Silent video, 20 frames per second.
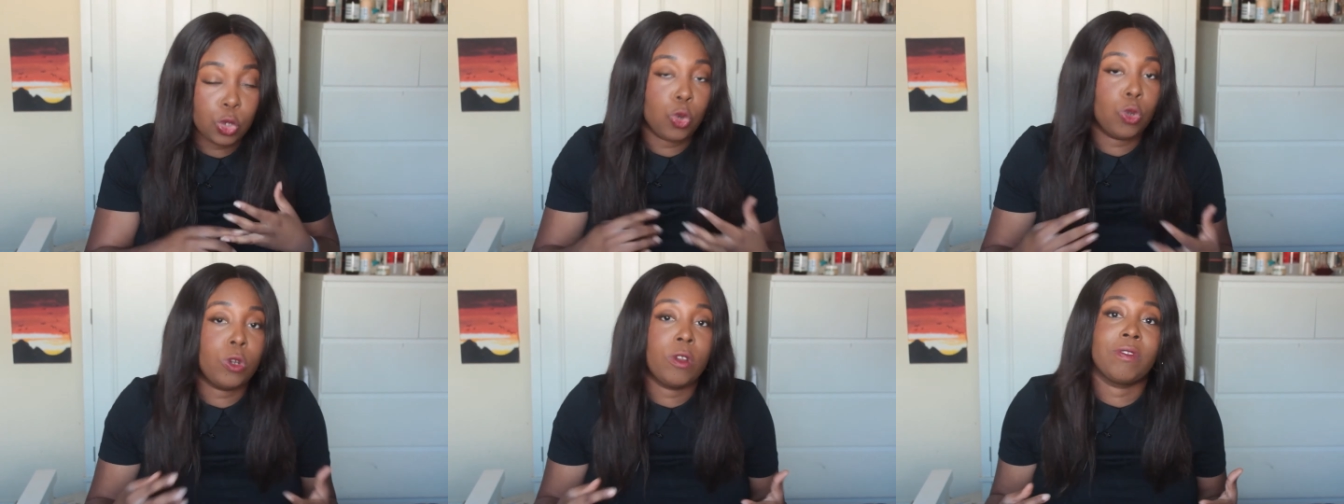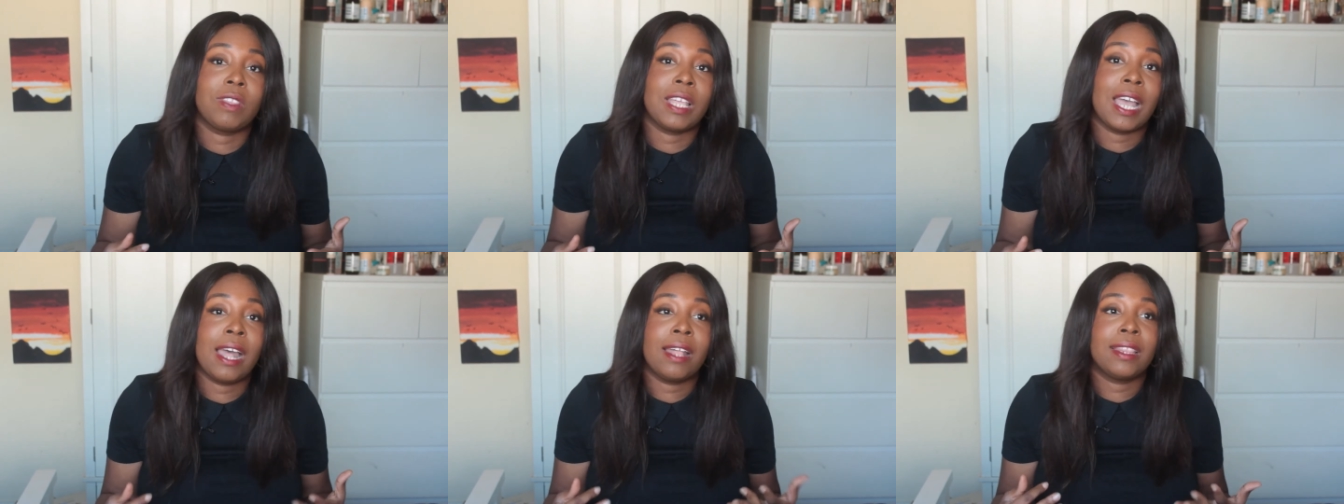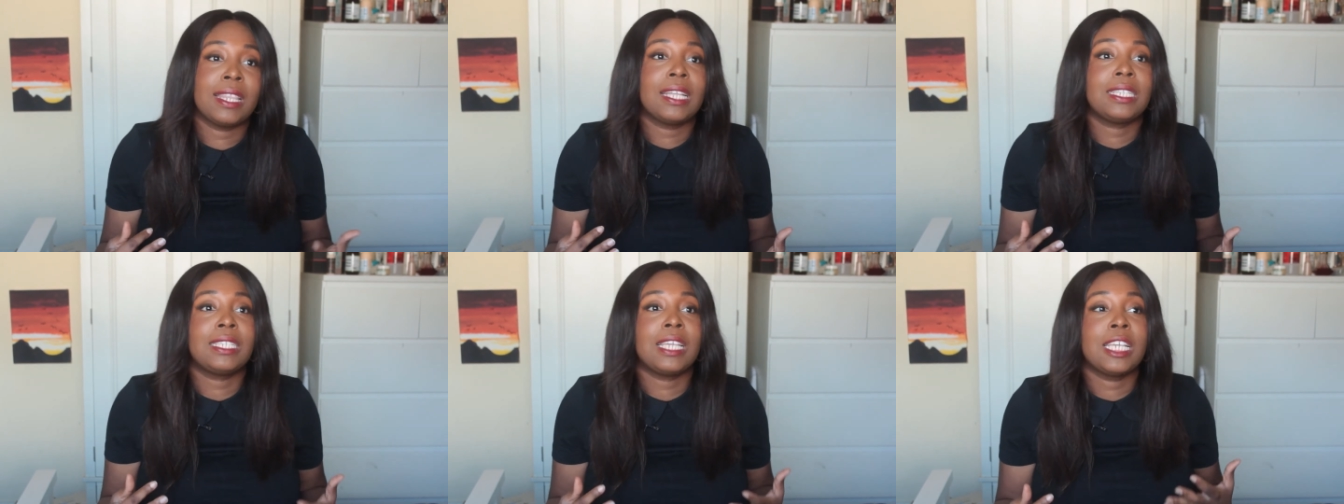all of that,
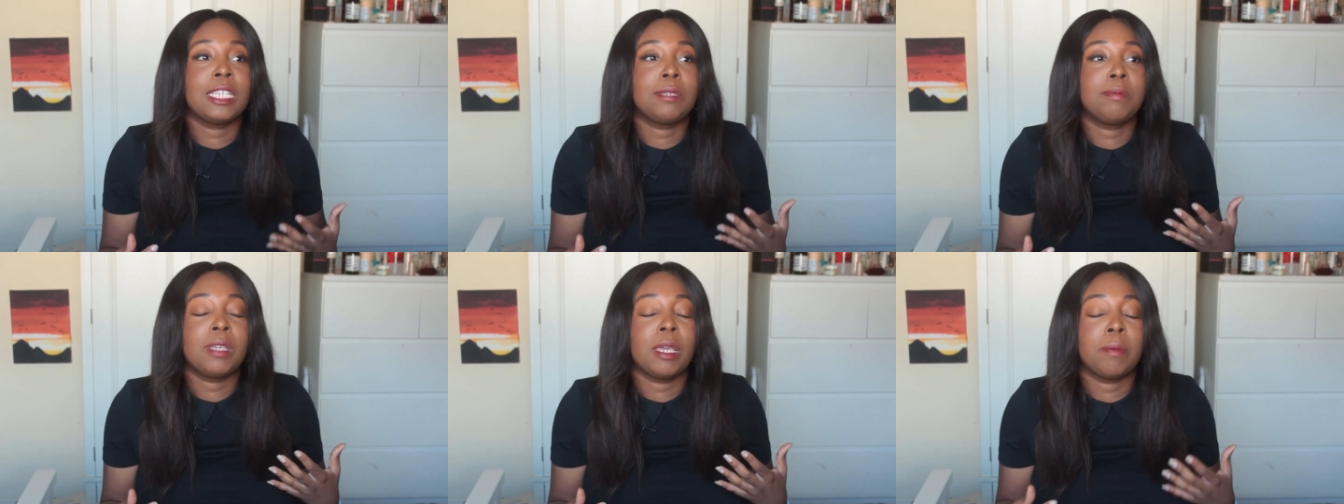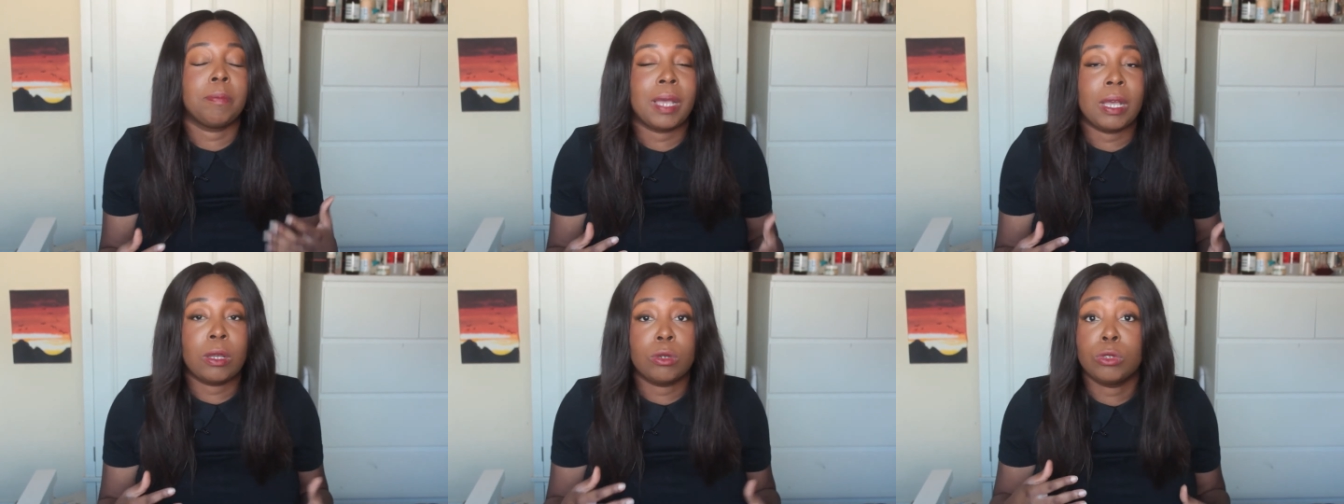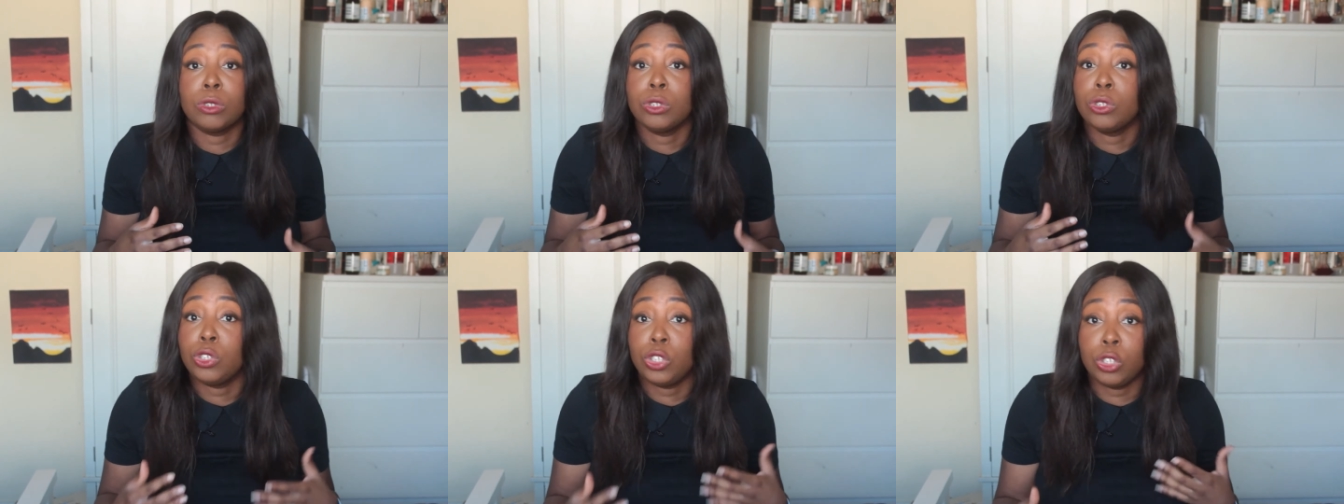and that takes me about
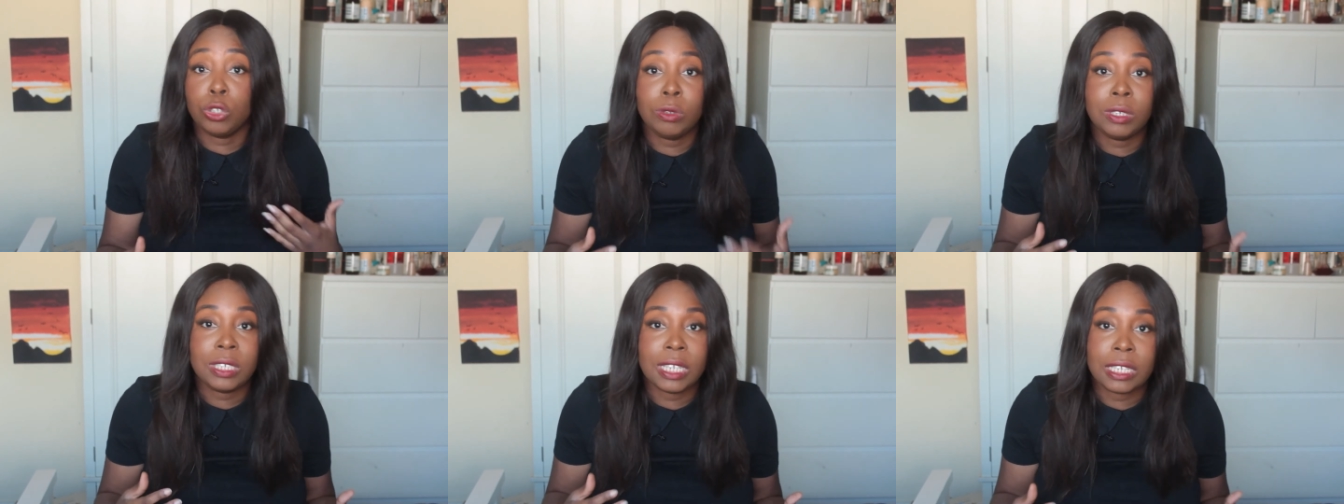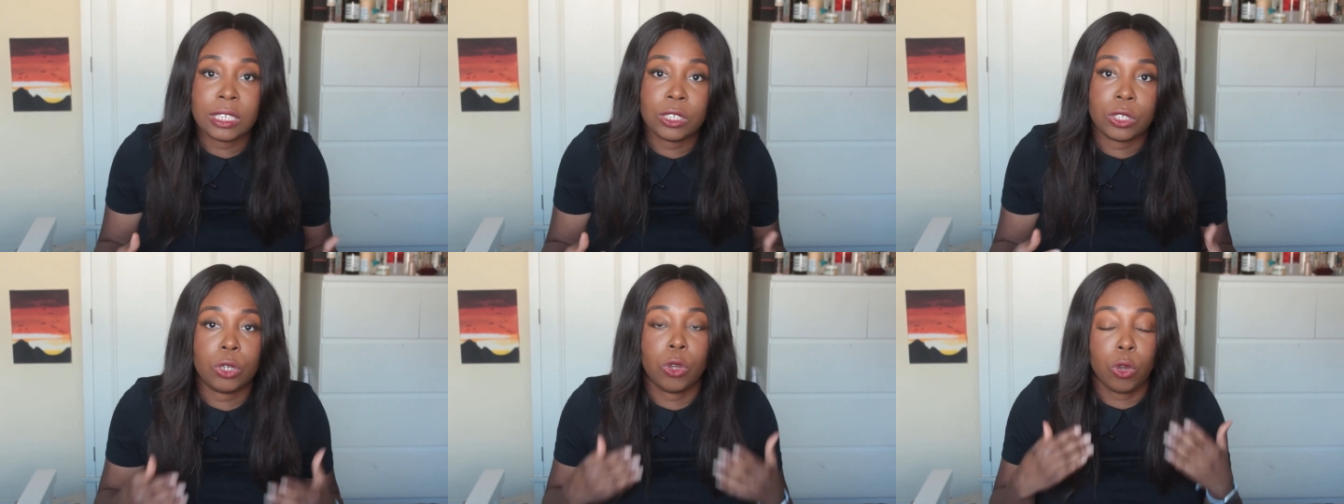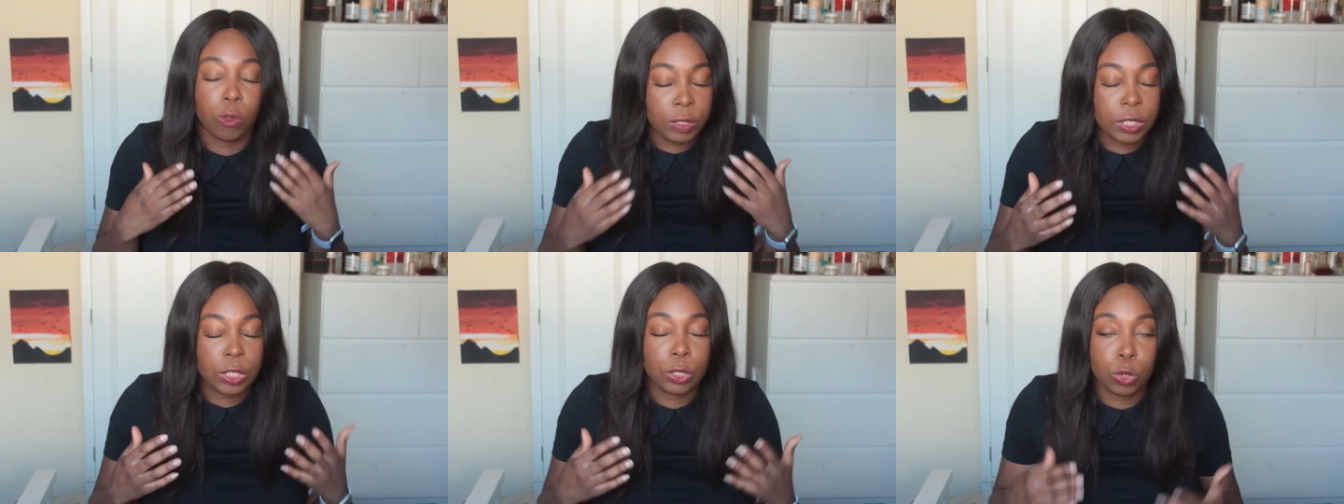2 days,
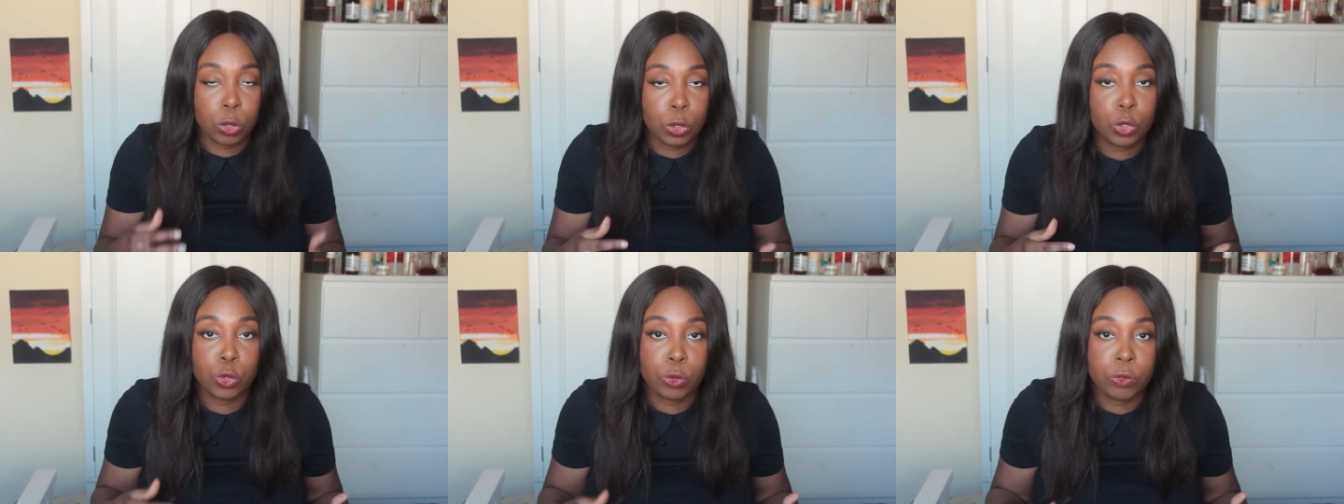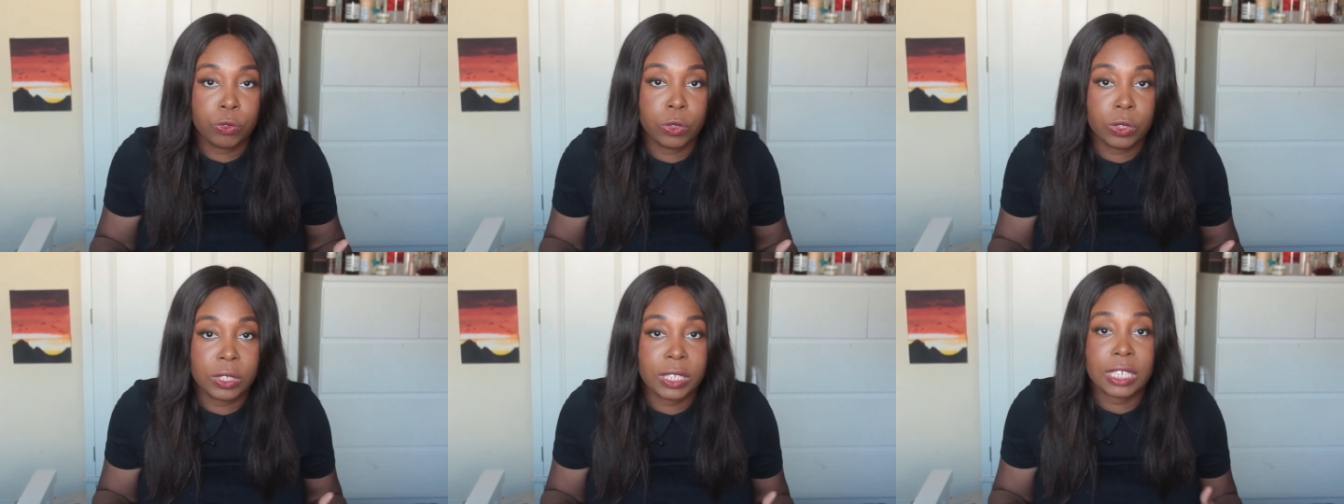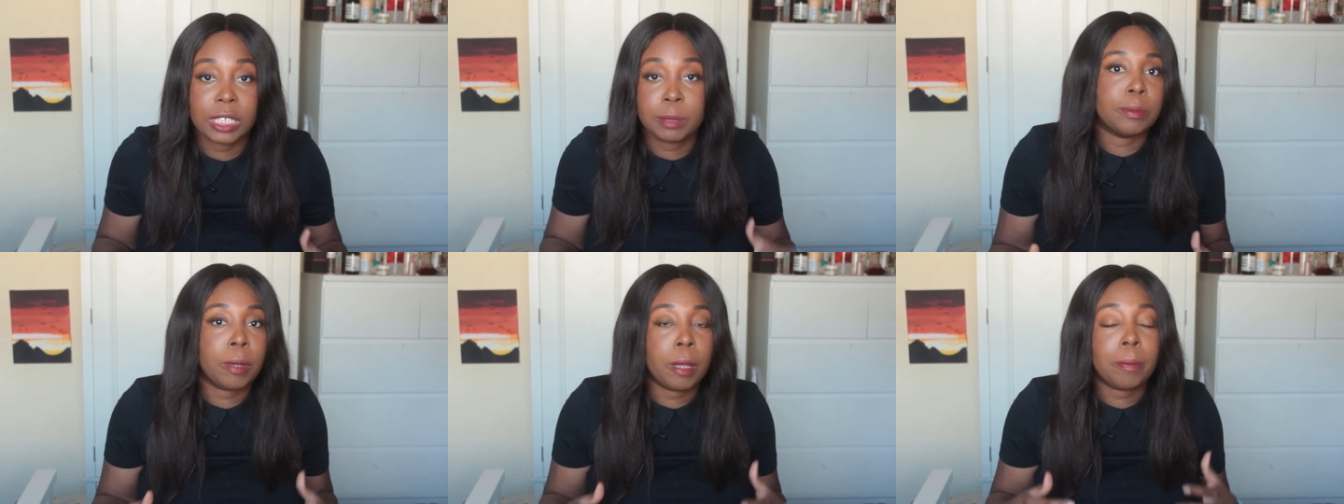obviously not 2 full
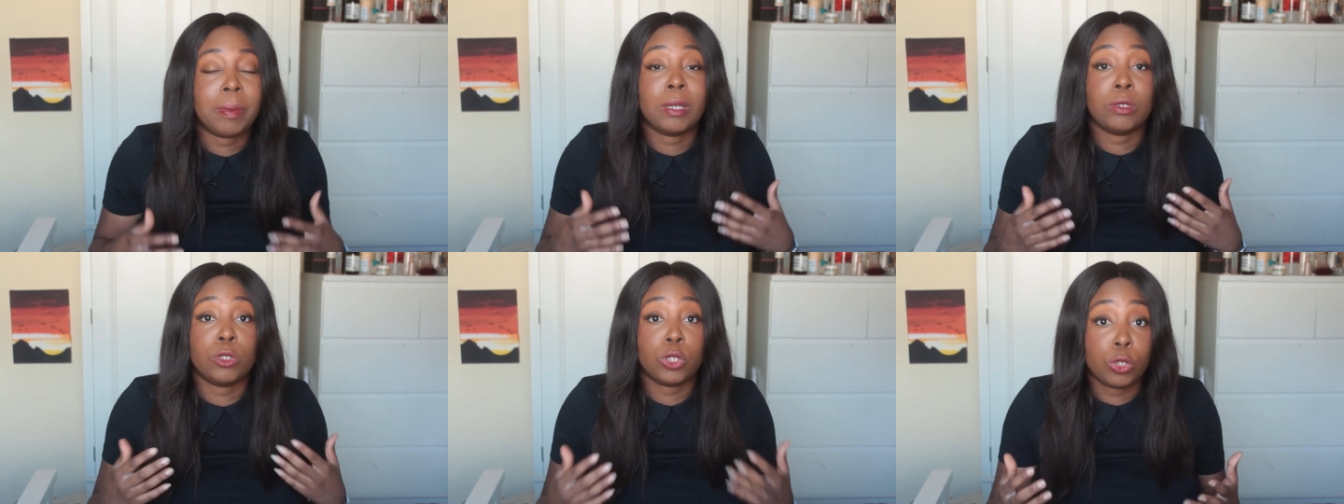days, but about